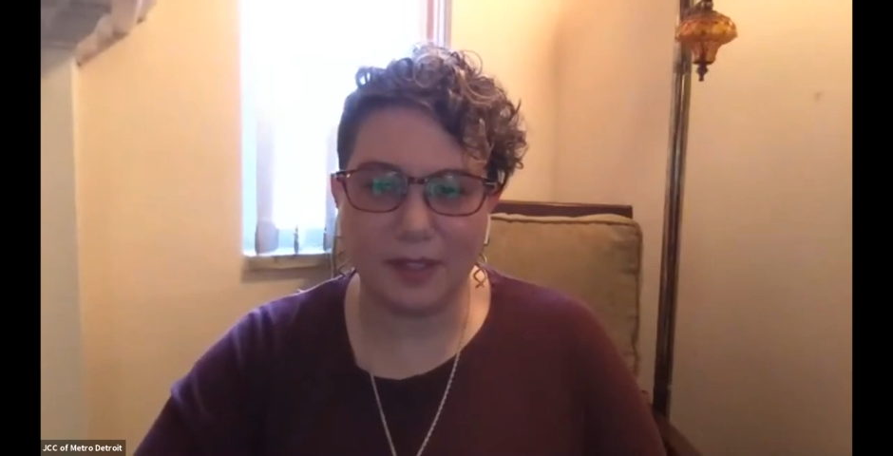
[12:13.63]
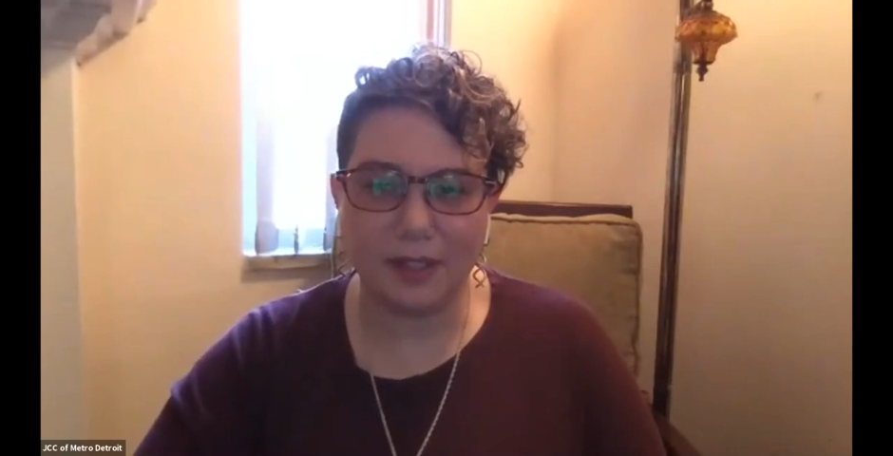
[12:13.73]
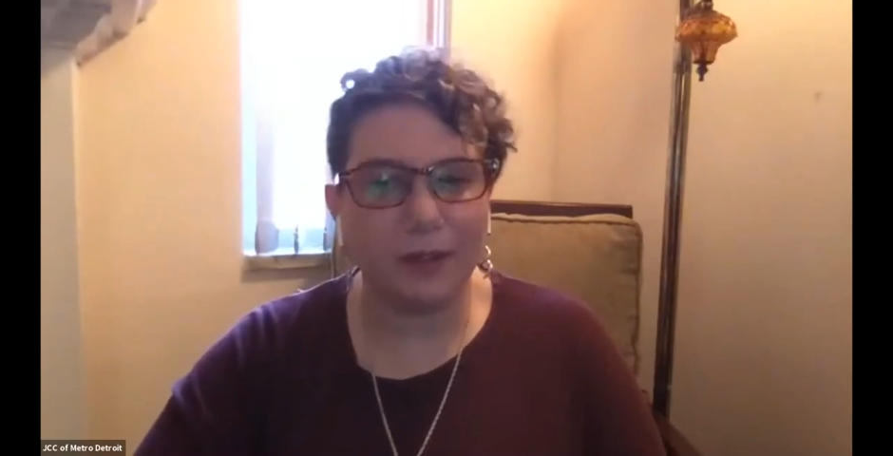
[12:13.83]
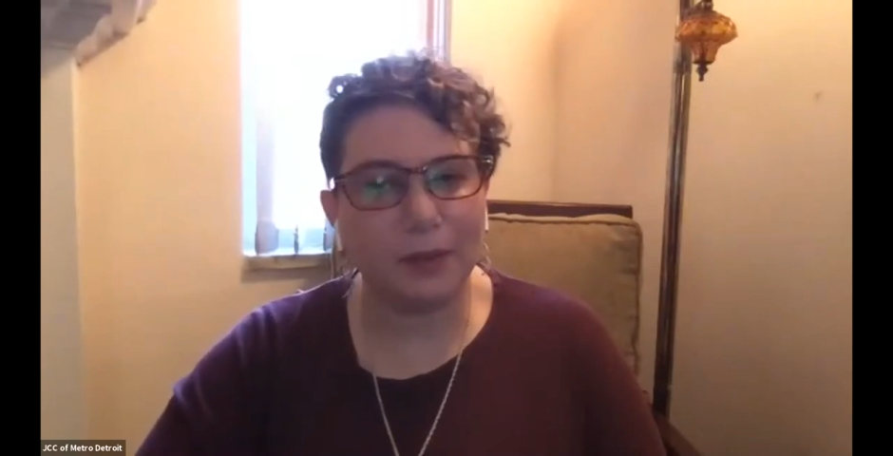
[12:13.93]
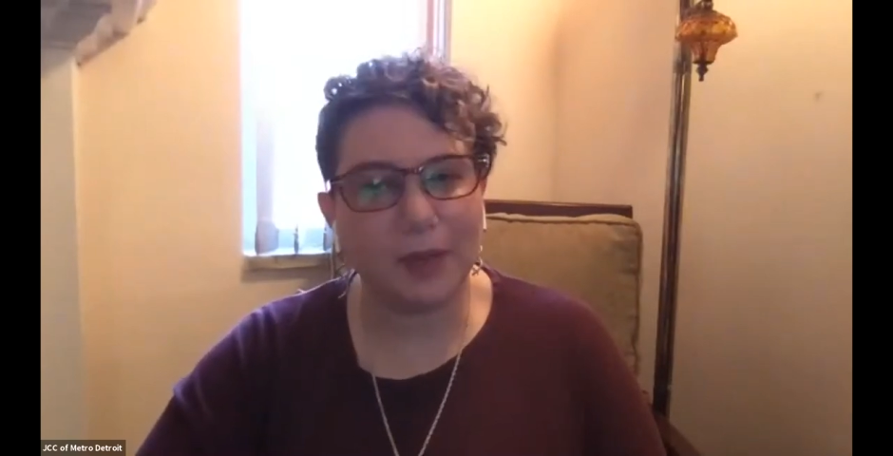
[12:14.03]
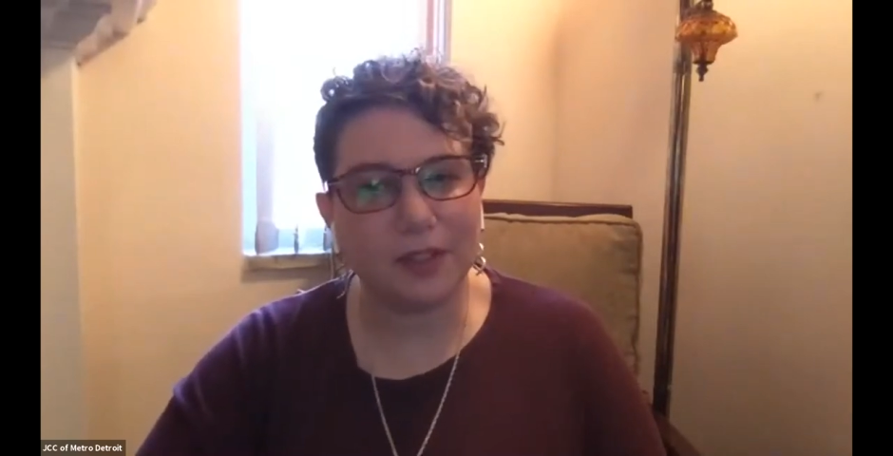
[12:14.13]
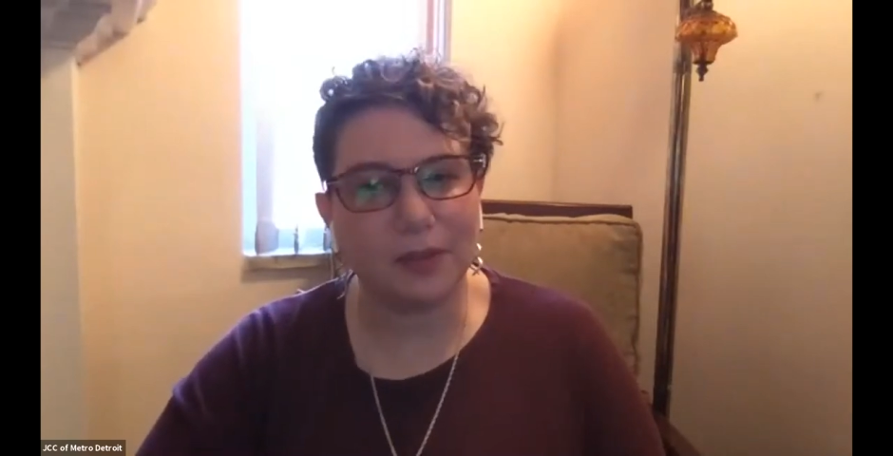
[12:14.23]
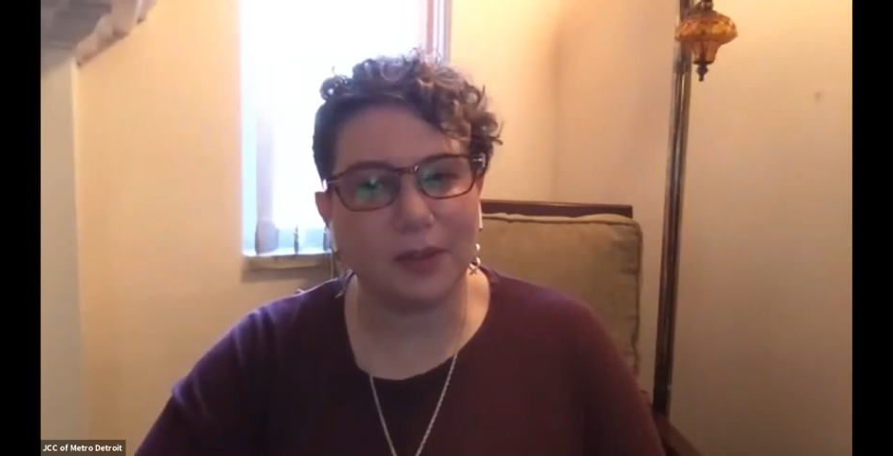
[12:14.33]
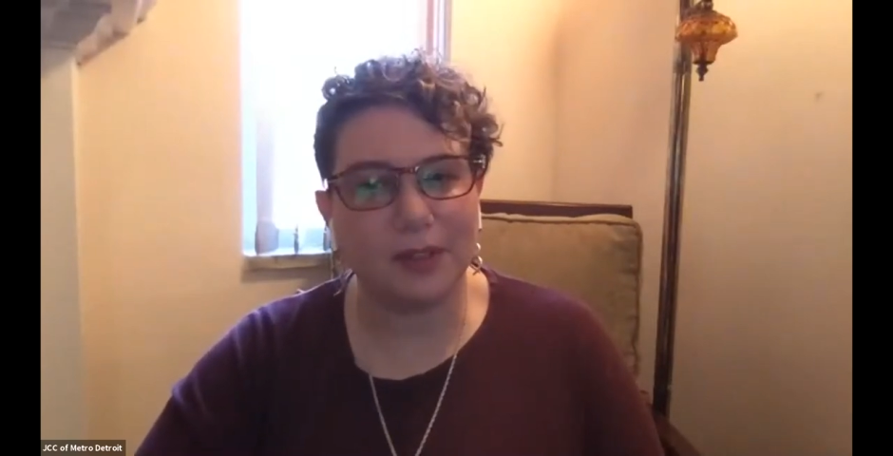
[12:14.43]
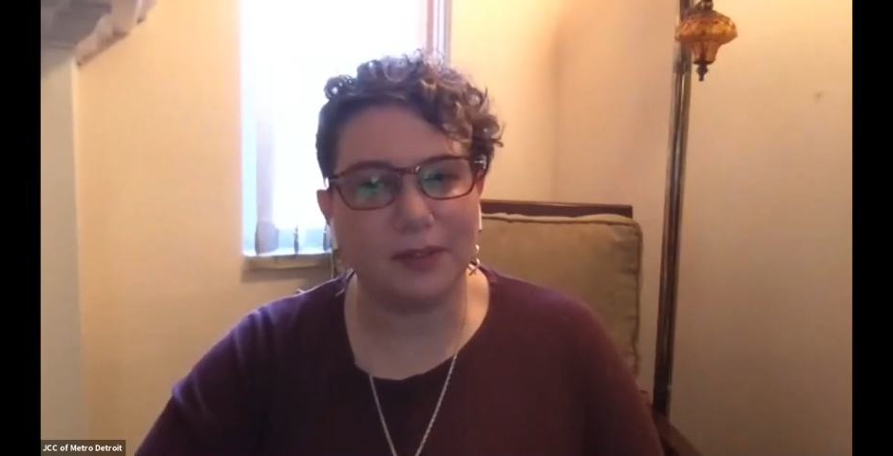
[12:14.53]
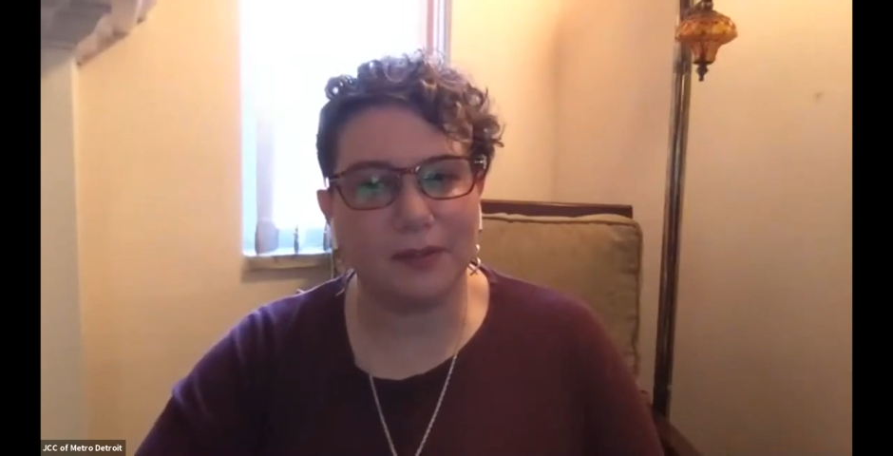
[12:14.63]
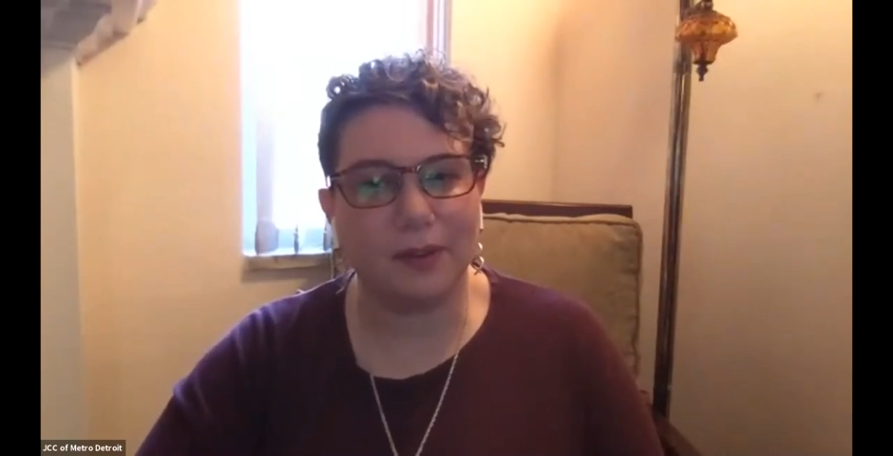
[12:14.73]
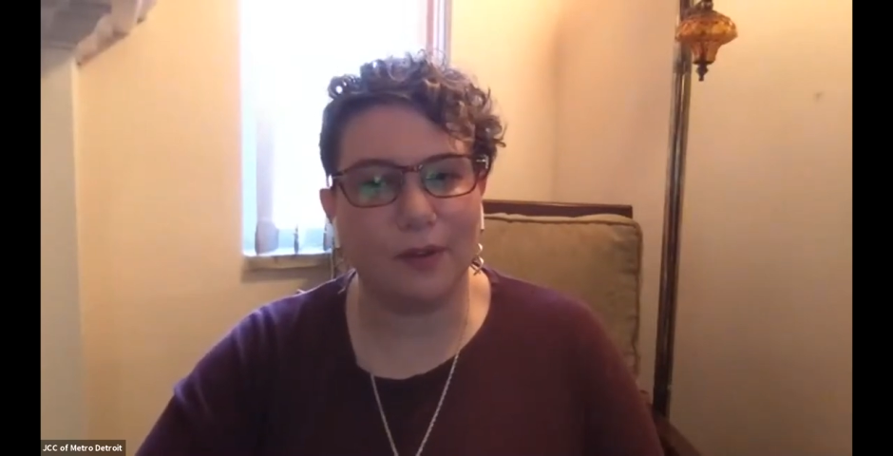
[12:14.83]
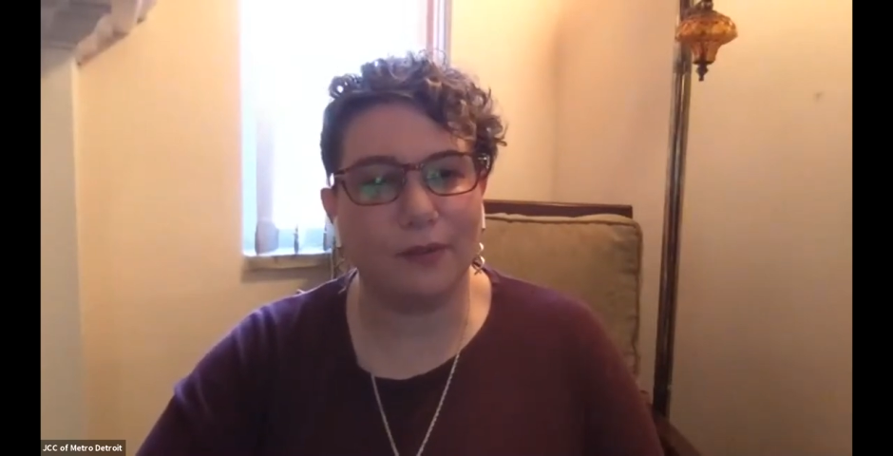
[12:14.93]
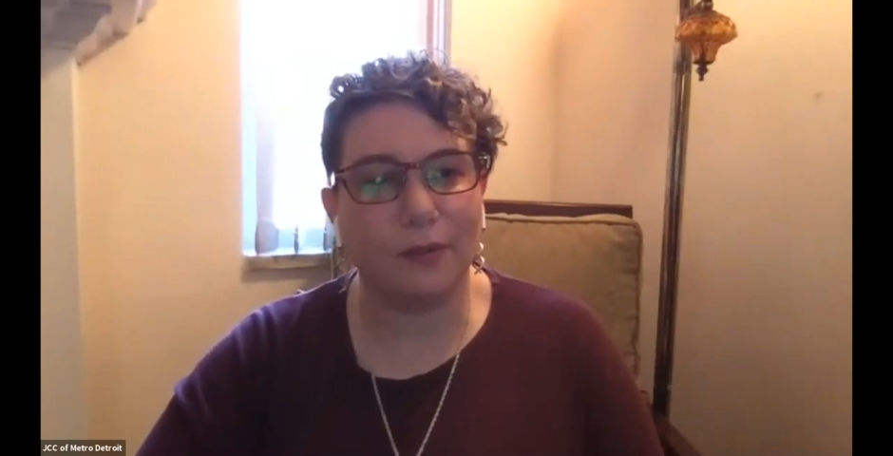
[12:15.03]
dairy restaurants
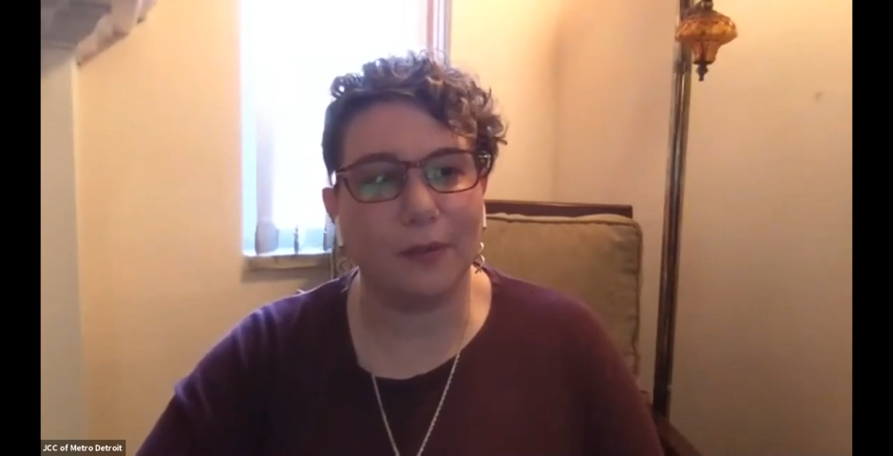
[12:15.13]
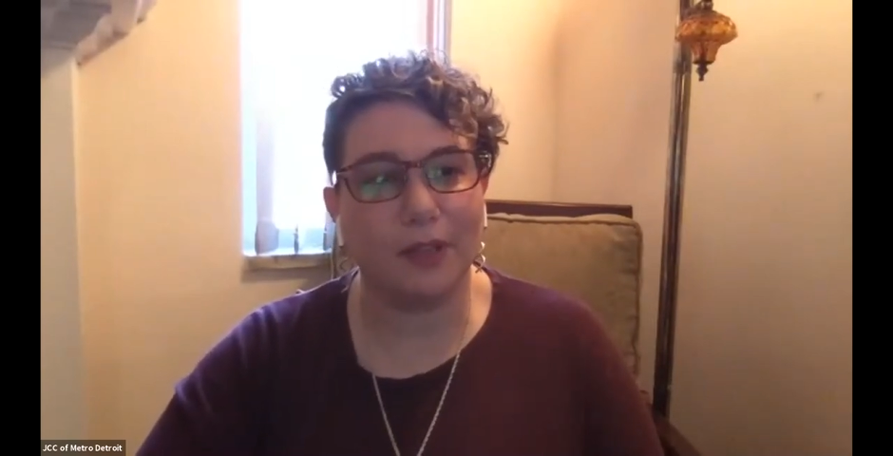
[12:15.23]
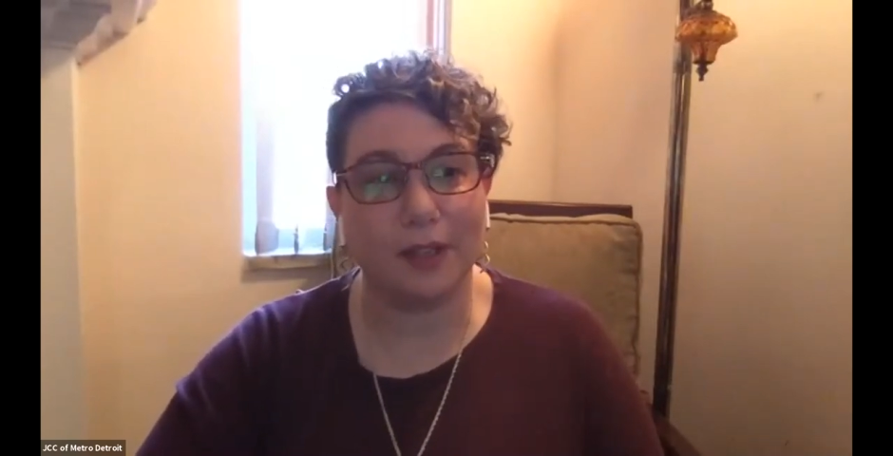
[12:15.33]
evolve from the